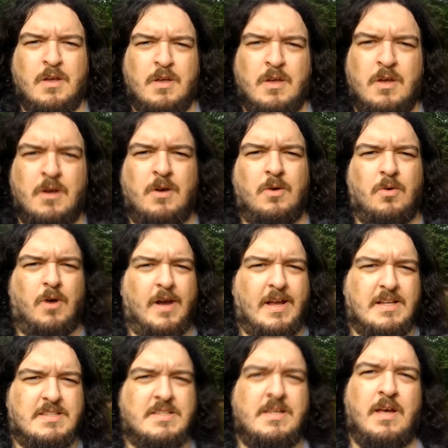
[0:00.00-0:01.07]
Right, it's
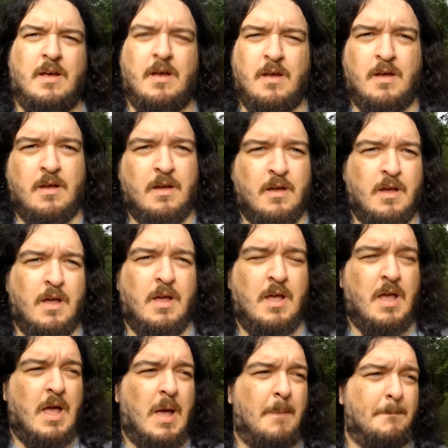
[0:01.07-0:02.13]

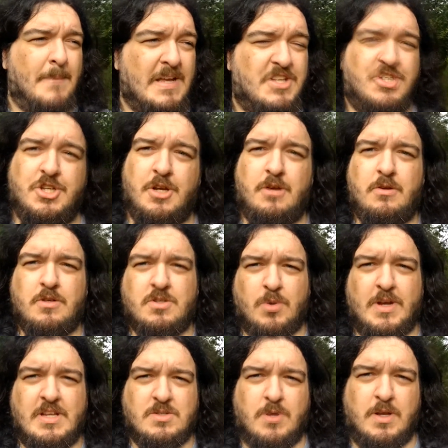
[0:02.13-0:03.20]
mid-June
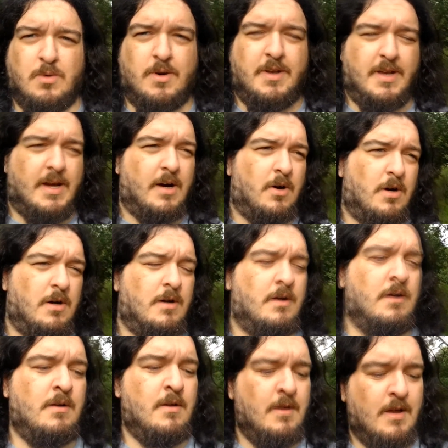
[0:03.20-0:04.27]
2021 now,
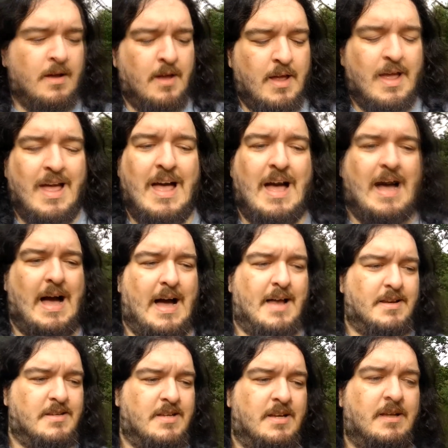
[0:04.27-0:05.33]
and
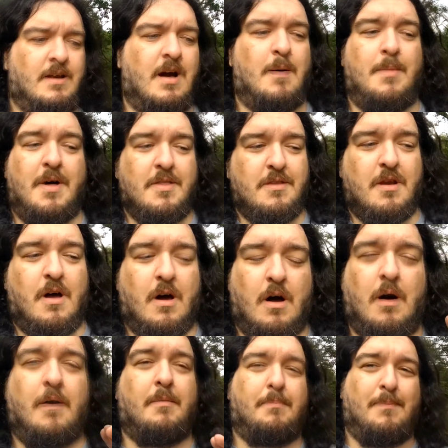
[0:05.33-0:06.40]
I'm on
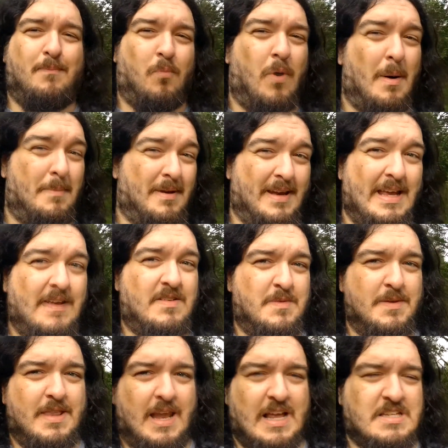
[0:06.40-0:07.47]
what I believe to be the
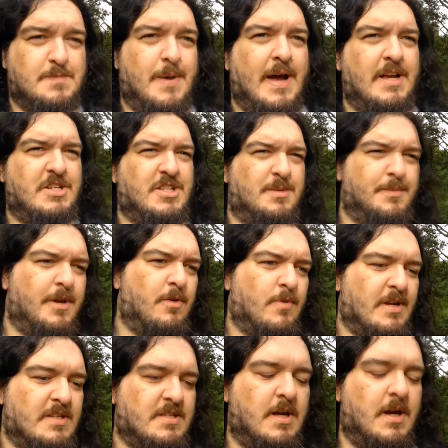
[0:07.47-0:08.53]
last page of the Mew
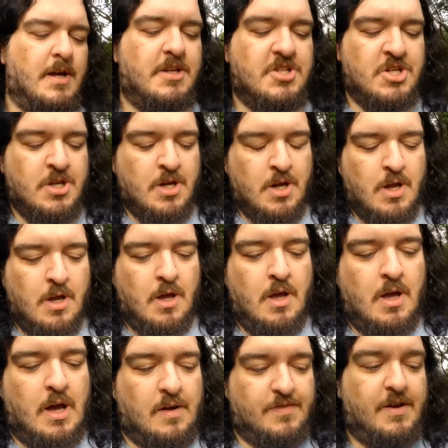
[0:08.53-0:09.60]
research. A
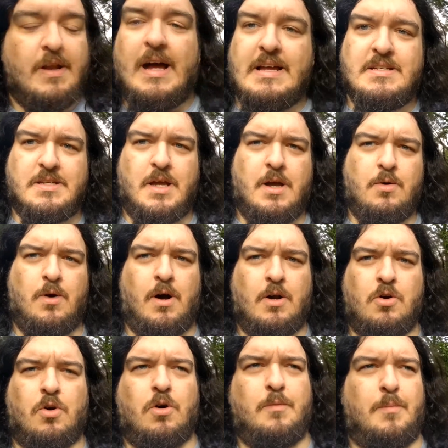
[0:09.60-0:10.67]
few days ago I caught
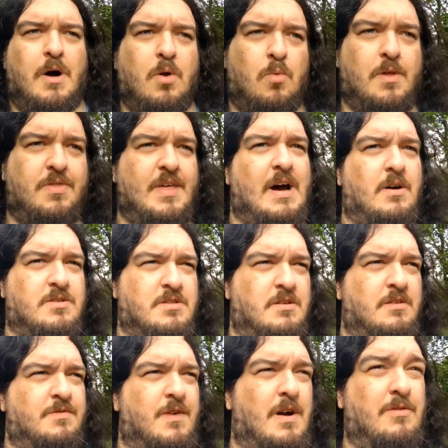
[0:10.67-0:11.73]
my
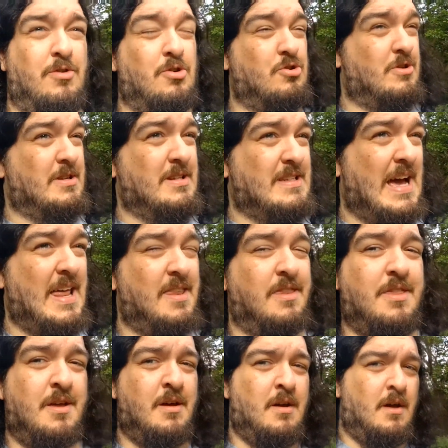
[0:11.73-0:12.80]
1,510th
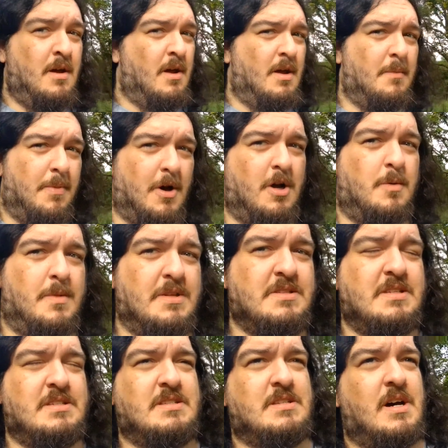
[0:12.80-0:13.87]
Pokemon since the
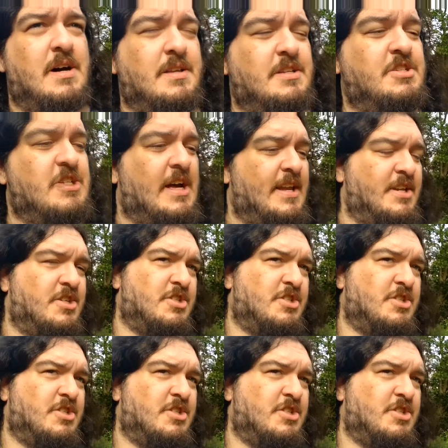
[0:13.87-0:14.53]
start of this challenge, so